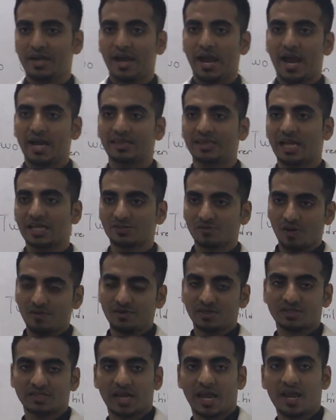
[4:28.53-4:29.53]
And that's
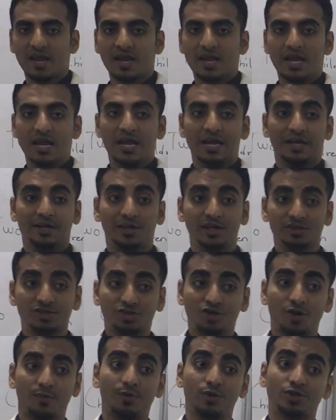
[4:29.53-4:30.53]
why we say
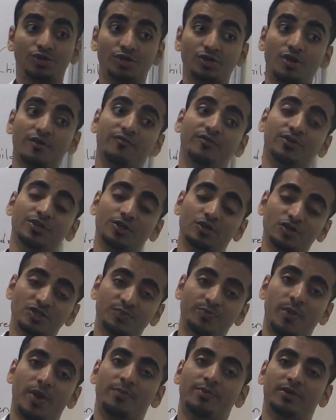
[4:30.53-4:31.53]
distribution of a
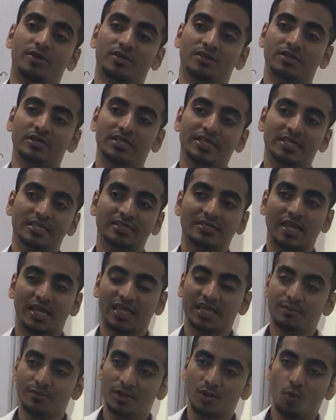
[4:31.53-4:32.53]
newspaper is
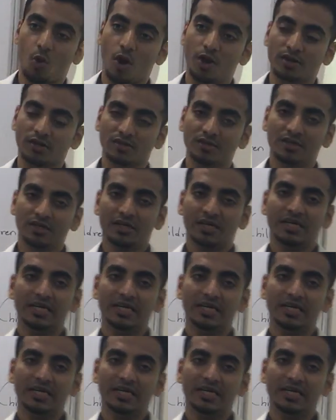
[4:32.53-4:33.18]
nothing but what?